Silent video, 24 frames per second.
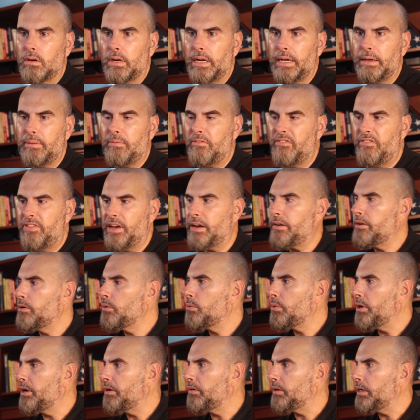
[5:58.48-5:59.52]
right? Very
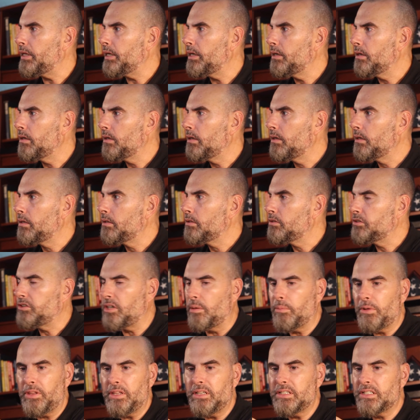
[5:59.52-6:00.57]
rarely.
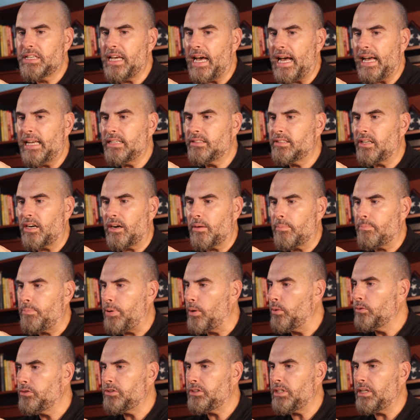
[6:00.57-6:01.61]
Some of these guys that are
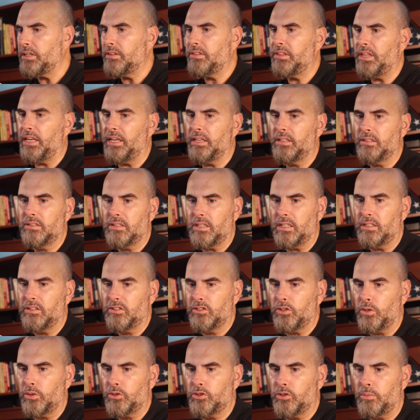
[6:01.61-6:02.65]
posting things in
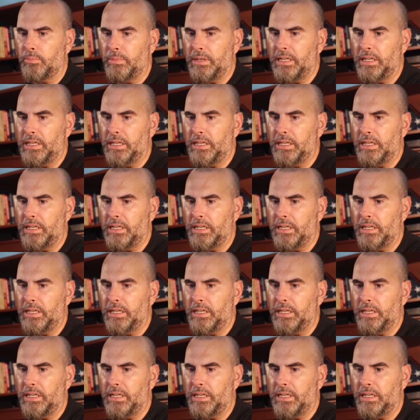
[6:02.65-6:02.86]
social